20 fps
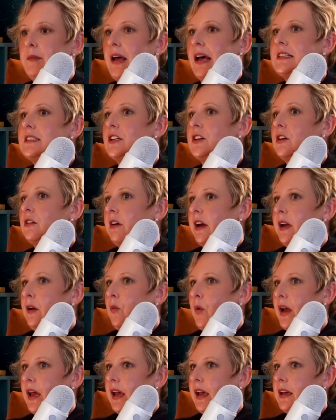That's a great
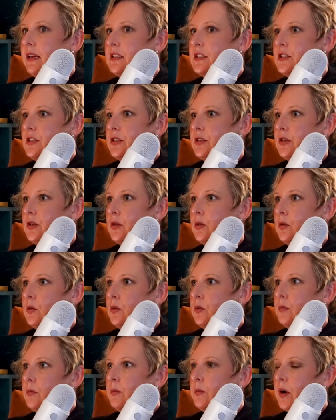way
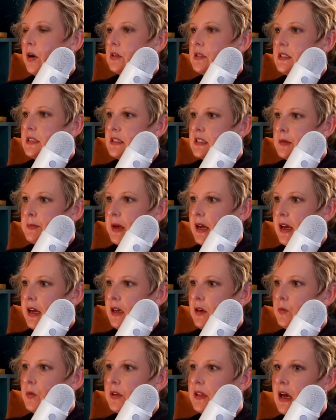to
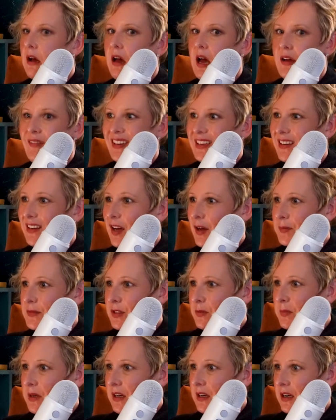participate without having to come
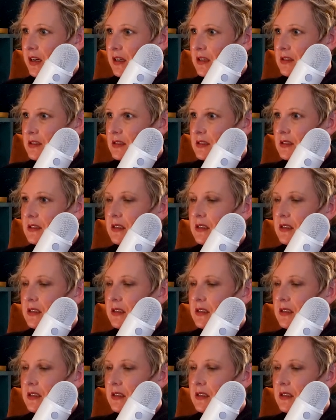to meetings.